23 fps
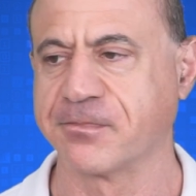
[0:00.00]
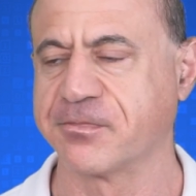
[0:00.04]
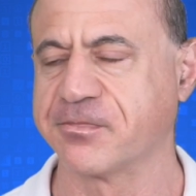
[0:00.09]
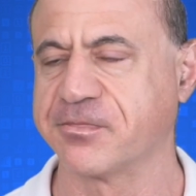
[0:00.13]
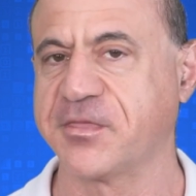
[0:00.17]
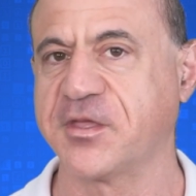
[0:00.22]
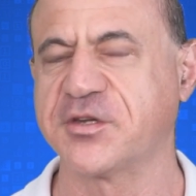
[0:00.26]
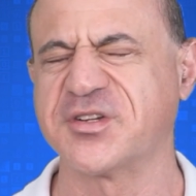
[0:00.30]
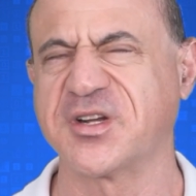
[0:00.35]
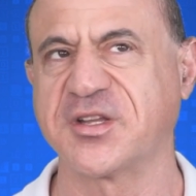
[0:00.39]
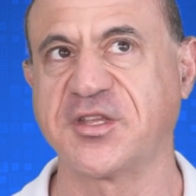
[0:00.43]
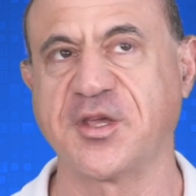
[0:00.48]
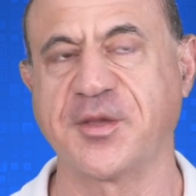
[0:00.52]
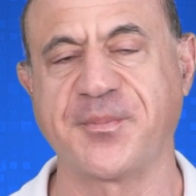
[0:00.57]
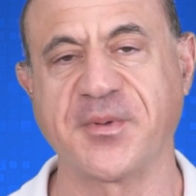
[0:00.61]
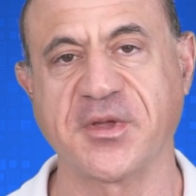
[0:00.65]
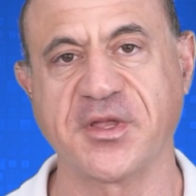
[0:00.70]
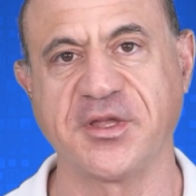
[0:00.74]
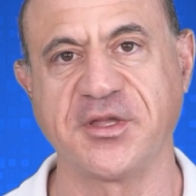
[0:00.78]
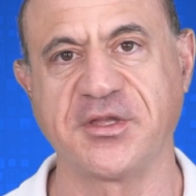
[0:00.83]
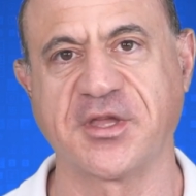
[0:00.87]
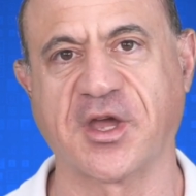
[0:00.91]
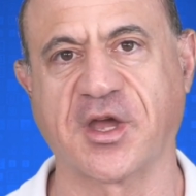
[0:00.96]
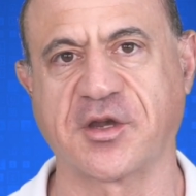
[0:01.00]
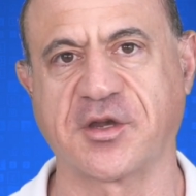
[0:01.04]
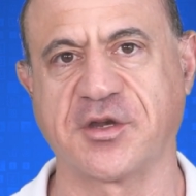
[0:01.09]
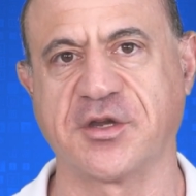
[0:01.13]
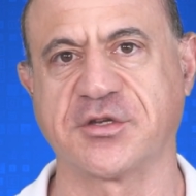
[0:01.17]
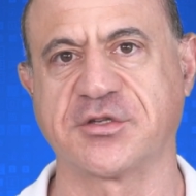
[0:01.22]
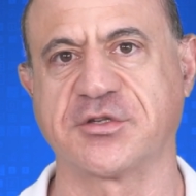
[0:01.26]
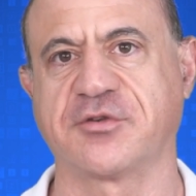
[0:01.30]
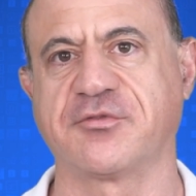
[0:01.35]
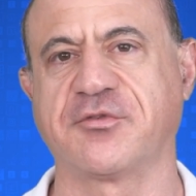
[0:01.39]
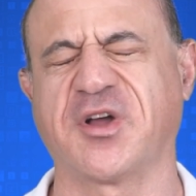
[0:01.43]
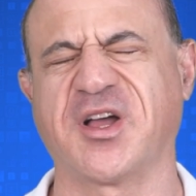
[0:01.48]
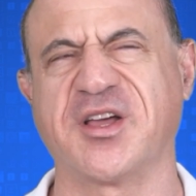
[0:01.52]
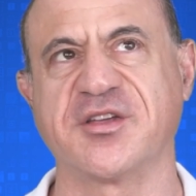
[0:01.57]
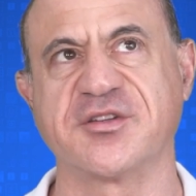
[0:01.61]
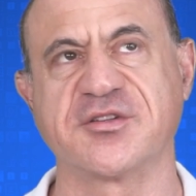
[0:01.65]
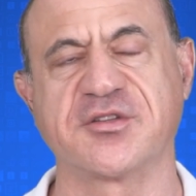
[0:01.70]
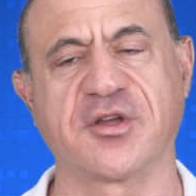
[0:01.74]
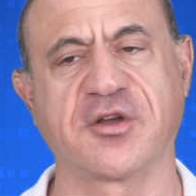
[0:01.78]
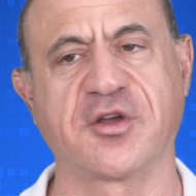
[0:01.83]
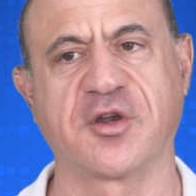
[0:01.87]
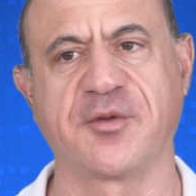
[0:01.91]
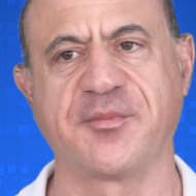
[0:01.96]
These are typically technician roles.
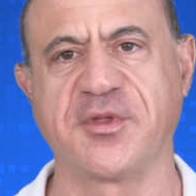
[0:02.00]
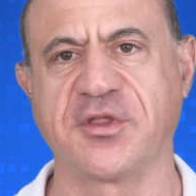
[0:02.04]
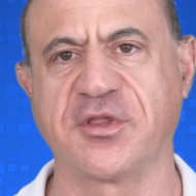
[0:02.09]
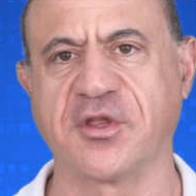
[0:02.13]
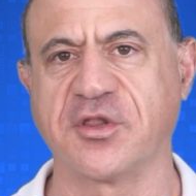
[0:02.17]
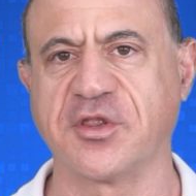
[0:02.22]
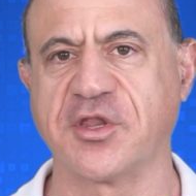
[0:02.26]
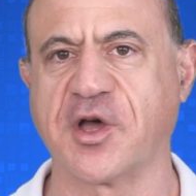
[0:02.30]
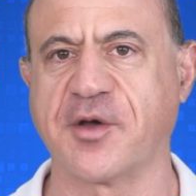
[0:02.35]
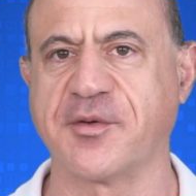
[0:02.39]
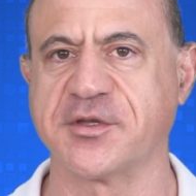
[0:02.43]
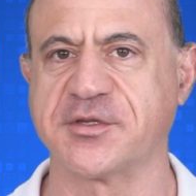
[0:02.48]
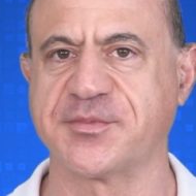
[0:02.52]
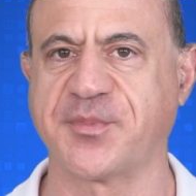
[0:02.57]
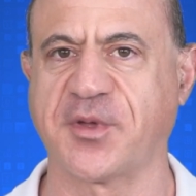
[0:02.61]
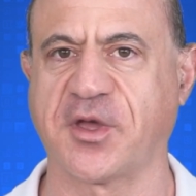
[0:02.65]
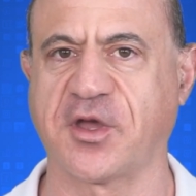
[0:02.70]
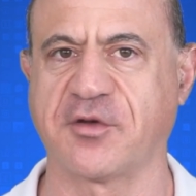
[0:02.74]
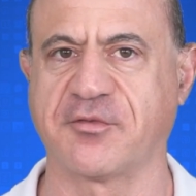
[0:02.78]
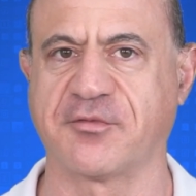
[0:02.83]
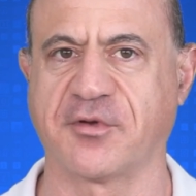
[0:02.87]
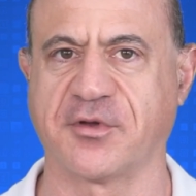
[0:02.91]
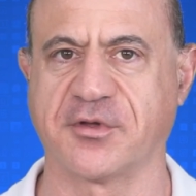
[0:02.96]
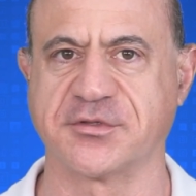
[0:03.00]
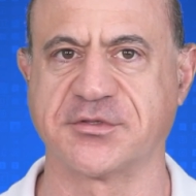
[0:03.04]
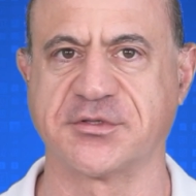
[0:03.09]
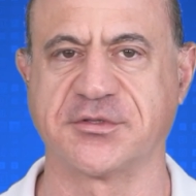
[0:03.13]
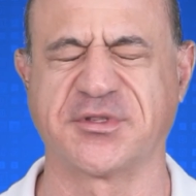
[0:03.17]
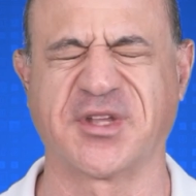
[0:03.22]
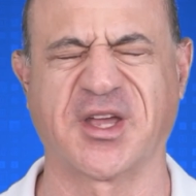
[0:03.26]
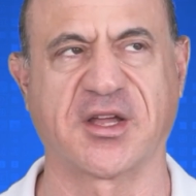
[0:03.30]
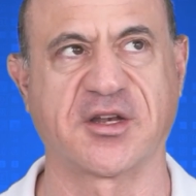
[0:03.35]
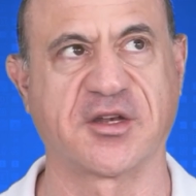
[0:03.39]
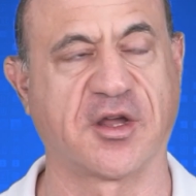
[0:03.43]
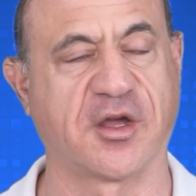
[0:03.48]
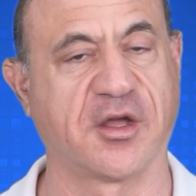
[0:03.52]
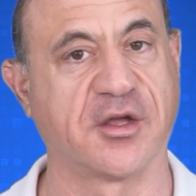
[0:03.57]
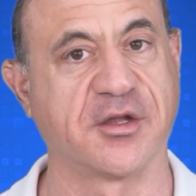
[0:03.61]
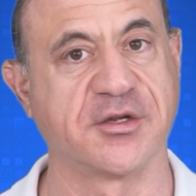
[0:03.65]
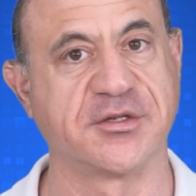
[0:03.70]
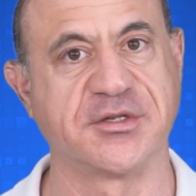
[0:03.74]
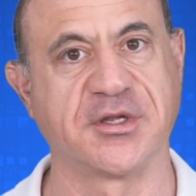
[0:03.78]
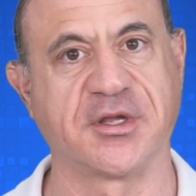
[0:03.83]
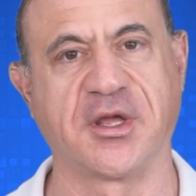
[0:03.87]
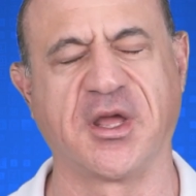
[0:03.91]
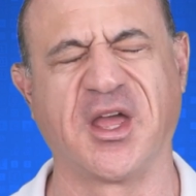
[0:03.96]
They're going to be the lowest paying roles in
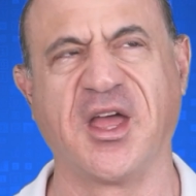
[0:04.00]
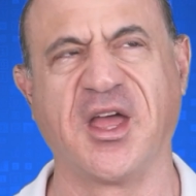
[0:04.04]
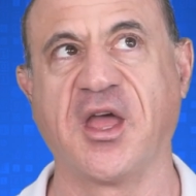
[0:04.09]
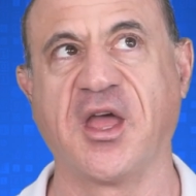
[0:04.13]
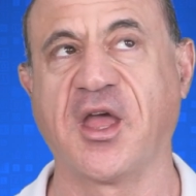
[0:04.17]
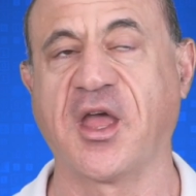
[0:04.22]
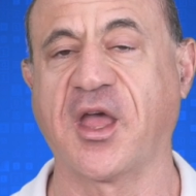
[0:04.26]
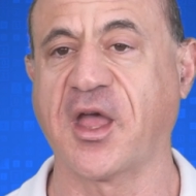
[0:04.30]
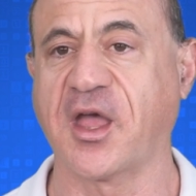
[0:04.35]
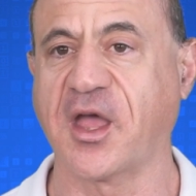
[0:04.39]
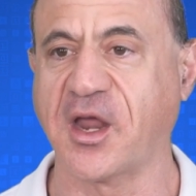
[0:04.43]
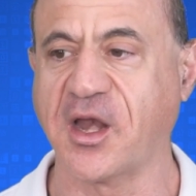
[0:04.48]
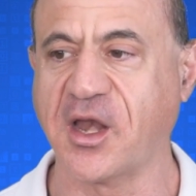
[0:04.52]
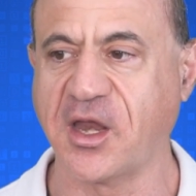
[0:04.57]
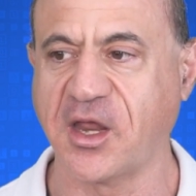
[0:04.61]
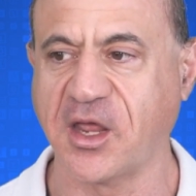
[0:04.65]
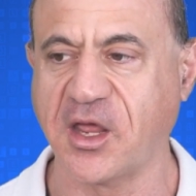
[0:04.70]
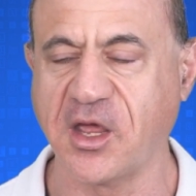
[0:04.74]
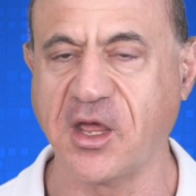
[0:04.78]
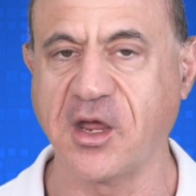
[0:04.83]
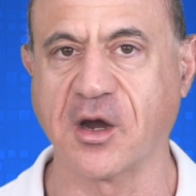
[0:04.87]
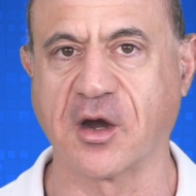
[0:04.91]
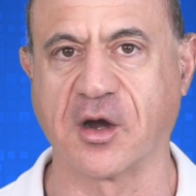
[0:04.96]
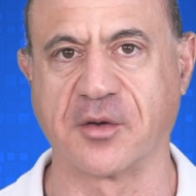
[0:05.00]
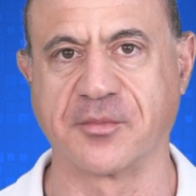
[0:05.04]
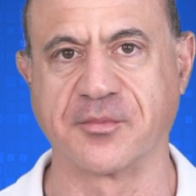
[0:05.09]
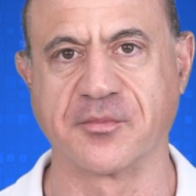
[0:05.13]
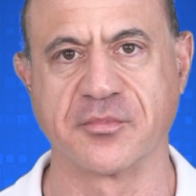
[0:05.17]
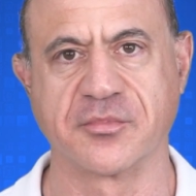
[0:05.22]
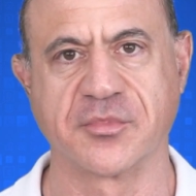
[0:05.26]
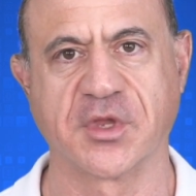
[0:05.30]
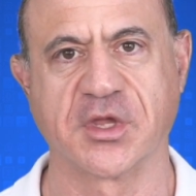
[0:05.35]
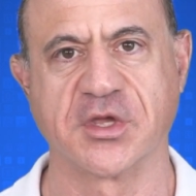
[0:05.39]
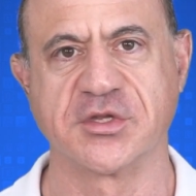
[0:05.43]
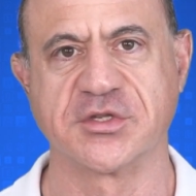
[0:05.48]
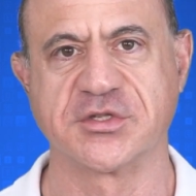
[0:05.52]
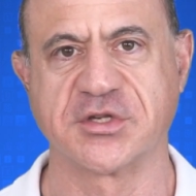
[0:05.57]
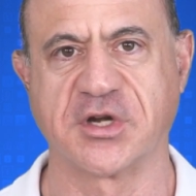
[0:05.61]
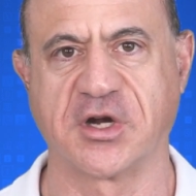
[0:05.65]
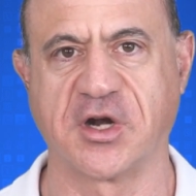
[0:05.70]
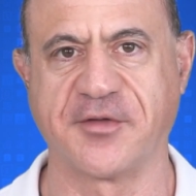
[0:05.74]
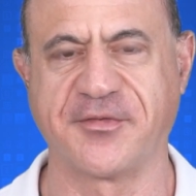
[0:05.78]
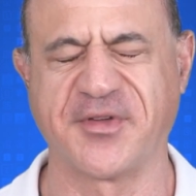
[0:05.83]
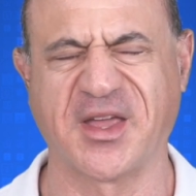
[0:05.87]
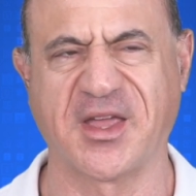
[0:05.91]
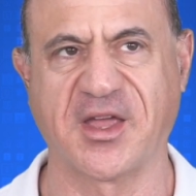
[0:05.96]
technology and here,
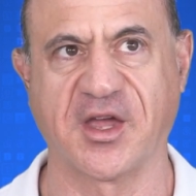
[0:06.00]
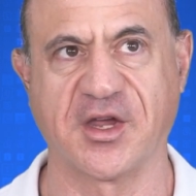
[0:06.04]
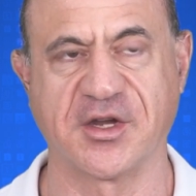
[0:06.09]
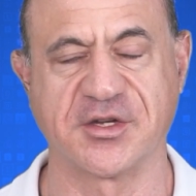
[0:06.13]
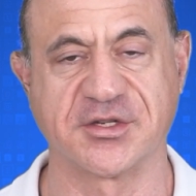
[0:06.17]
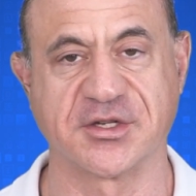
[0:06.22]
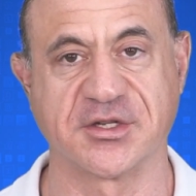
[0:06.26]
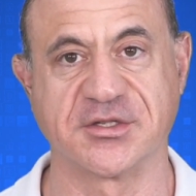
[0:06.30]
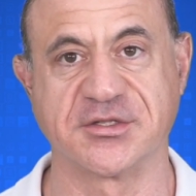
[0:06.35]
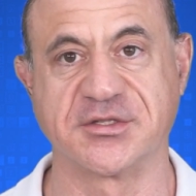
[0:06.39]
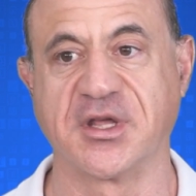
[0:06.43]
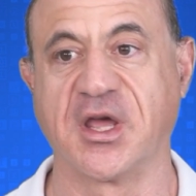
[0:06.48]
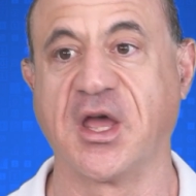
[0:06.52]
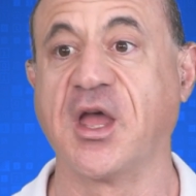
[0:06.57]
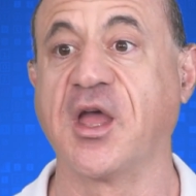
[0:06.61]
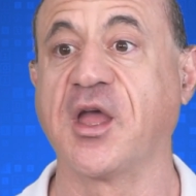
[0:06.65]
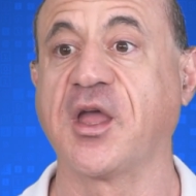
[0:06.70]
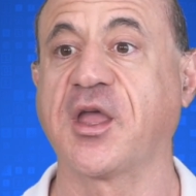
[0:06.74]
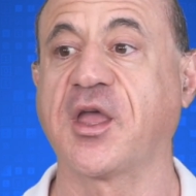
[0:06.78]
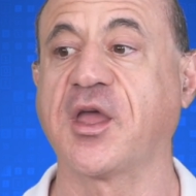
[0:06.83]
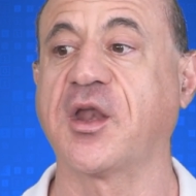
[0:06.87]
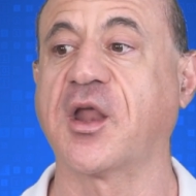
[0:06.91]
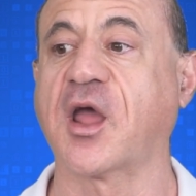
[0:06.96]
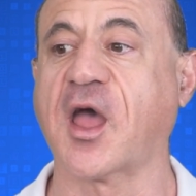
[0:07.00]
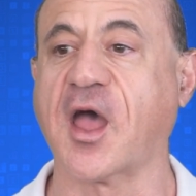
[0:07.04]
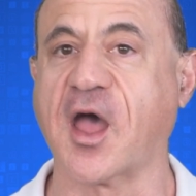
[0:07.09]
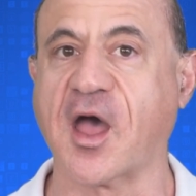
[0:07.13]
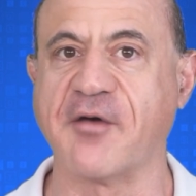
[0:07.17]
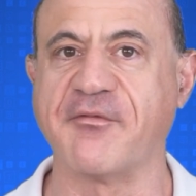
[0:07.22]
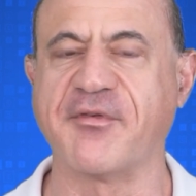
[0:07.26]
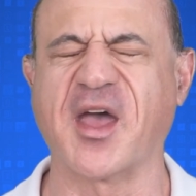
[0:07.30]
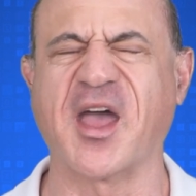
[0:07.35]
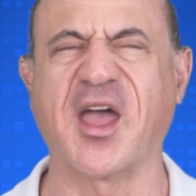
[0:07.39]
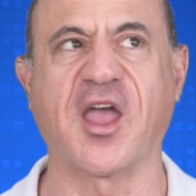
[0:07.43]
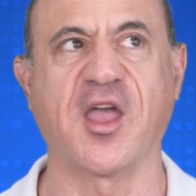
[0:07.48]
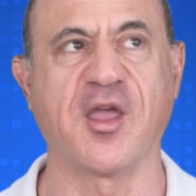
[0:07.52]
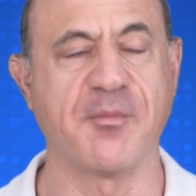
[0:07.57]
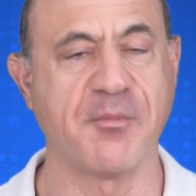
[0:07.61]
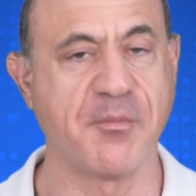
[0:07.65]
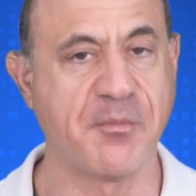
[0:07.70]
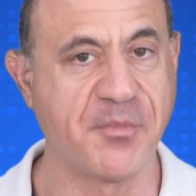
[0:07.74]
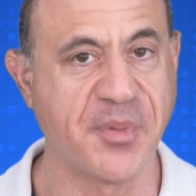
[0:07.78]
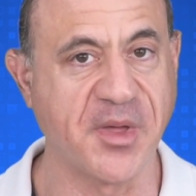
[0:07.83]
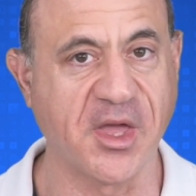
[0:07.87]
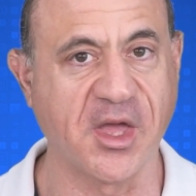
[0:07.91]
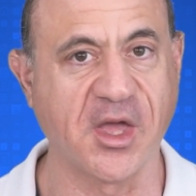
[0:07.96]
certifications can have a
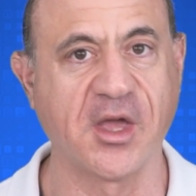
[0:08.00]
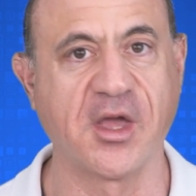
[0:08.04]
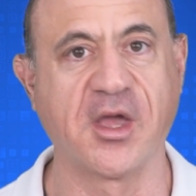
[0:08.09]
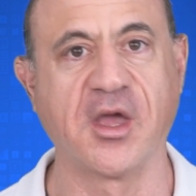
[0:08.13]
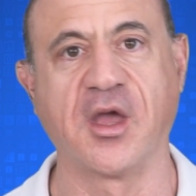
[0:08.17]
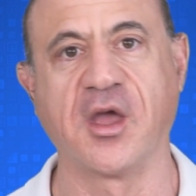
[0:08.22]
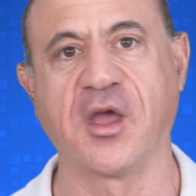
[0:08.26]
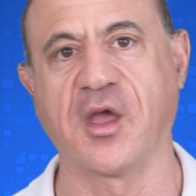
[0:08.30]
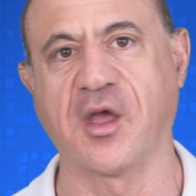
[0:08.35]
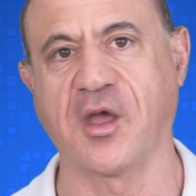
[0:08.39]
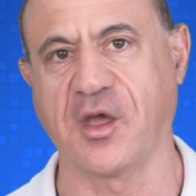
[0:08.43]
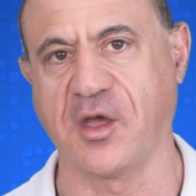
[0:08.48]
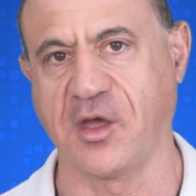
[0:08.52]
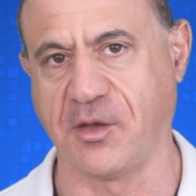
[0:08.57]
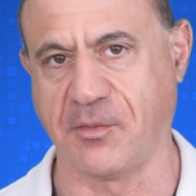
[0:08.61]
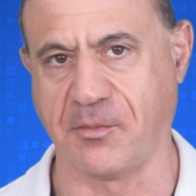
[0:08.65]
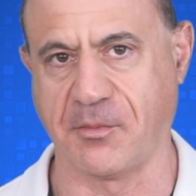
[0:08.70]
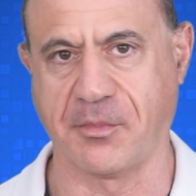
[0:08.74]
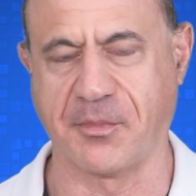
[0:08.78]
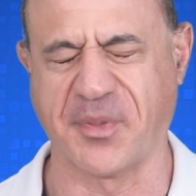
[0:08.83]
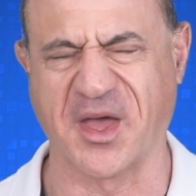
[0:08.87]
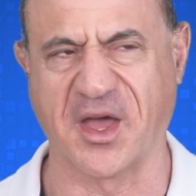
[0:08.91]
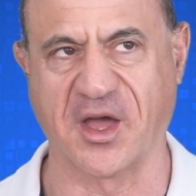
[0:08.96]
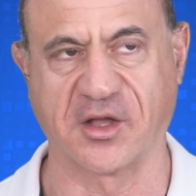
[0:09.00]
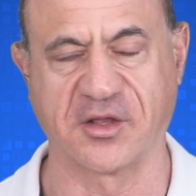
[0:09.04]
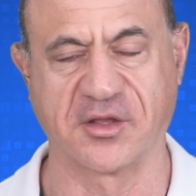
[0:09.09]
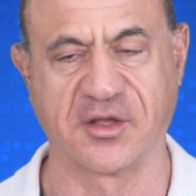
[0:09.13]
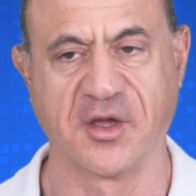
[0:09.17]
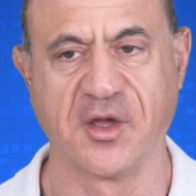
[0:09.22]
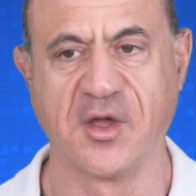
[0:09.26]
big impact.